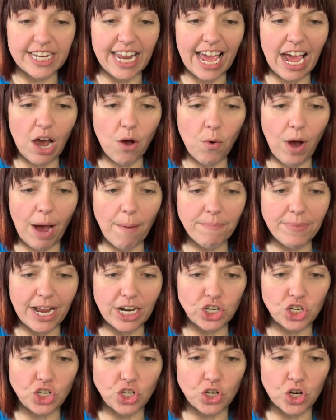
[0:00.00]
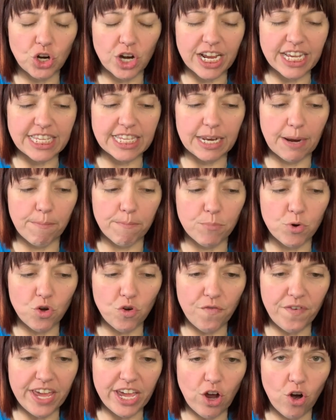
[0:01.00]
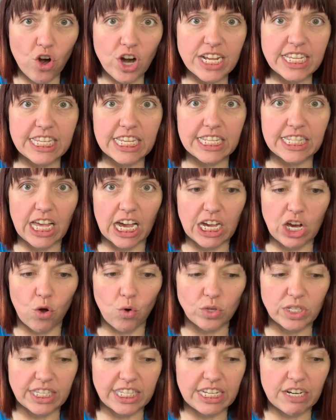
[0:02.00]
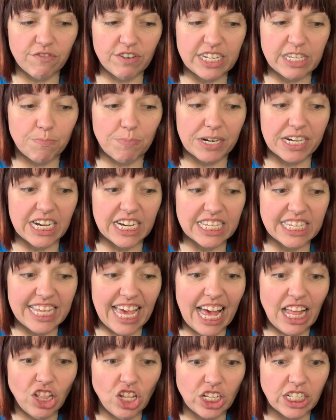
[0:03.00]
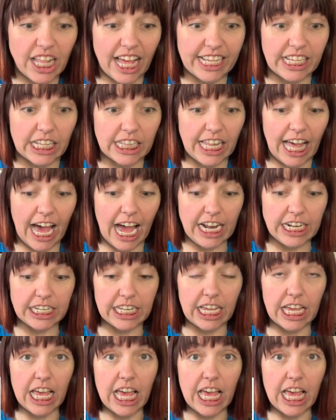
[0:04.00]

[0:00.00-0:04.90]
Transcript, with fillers: Now, I'm not sure, is it a movie or is it a whole series? Because that looked like a lot.